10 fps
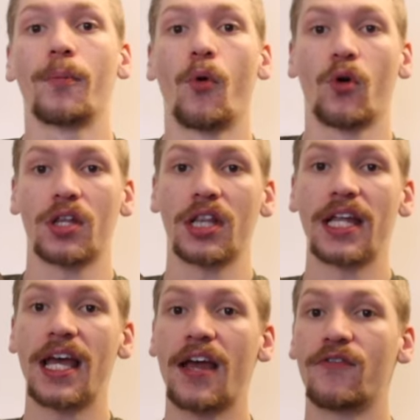
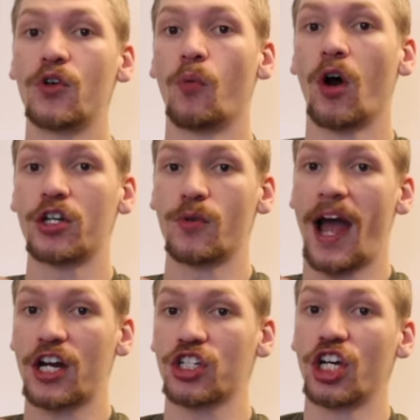importantly, if you want to
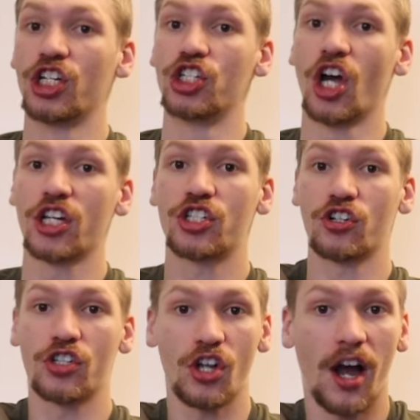actually adjust
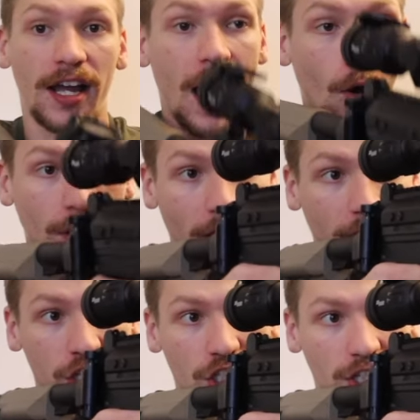your stock out and
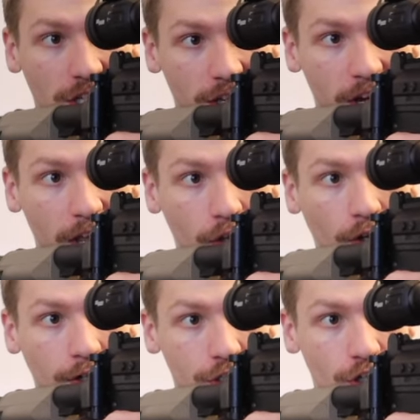actually get a
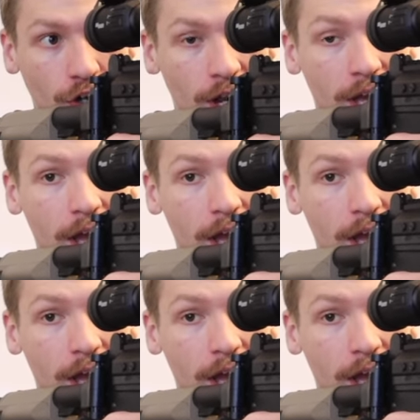larger